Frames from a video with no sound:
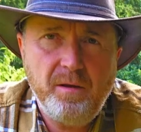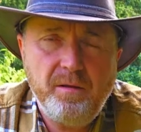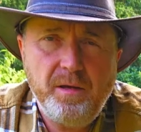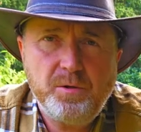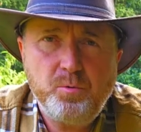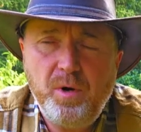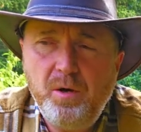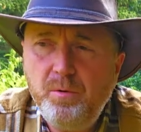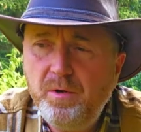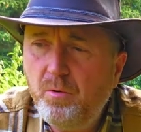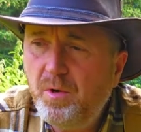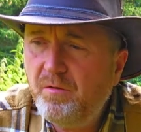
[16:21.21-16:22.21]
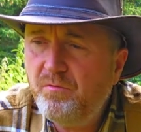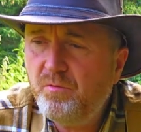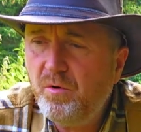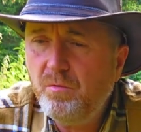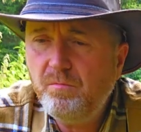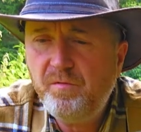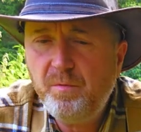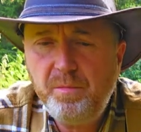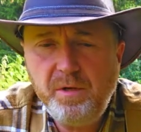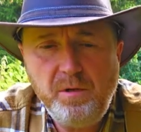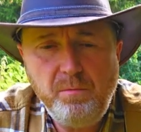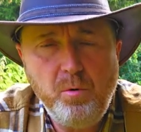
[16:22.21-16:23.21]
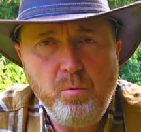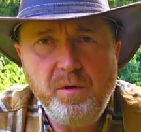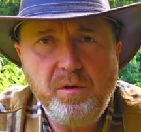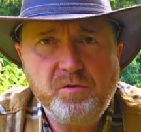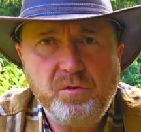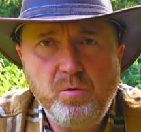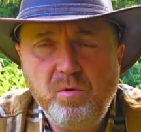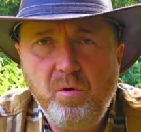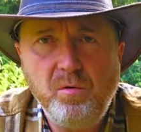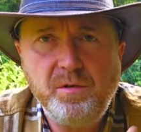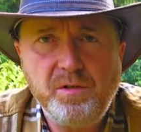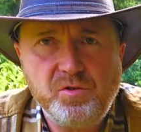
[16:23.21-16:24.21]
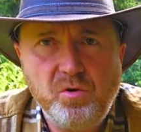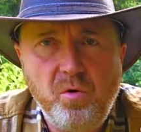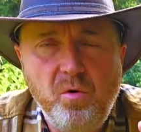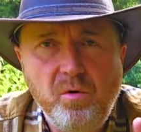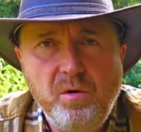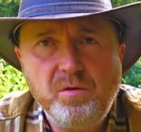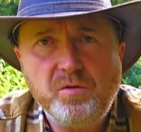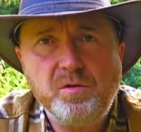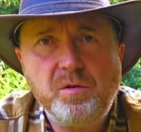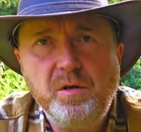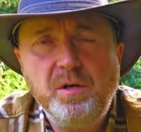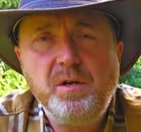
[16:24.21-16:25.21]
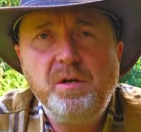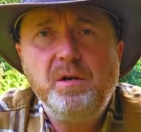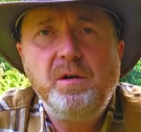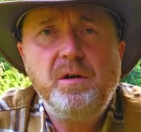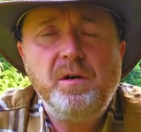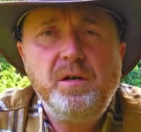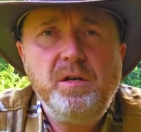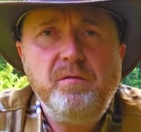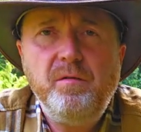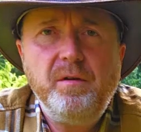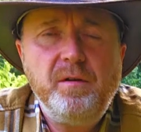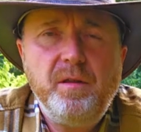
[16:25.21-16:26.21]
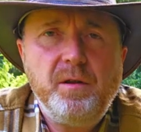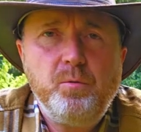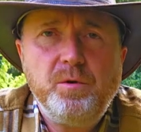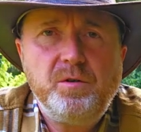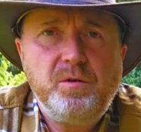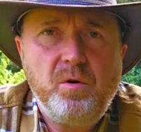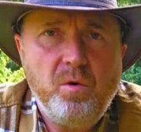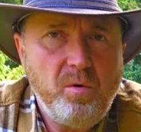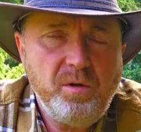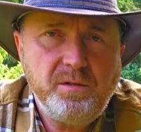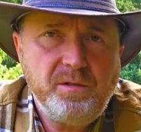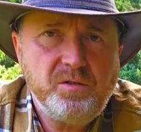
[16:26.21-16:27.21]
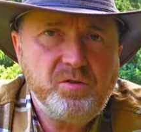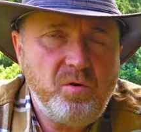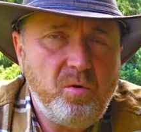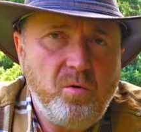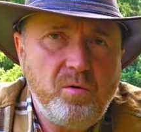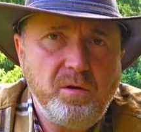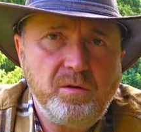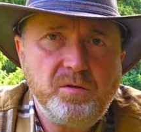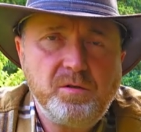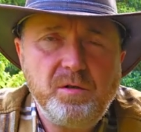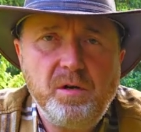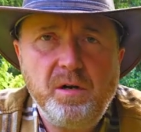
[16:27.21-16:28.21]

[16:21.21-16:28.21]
That's why we don't have room for people with so-called disorders. Even that we call it disorders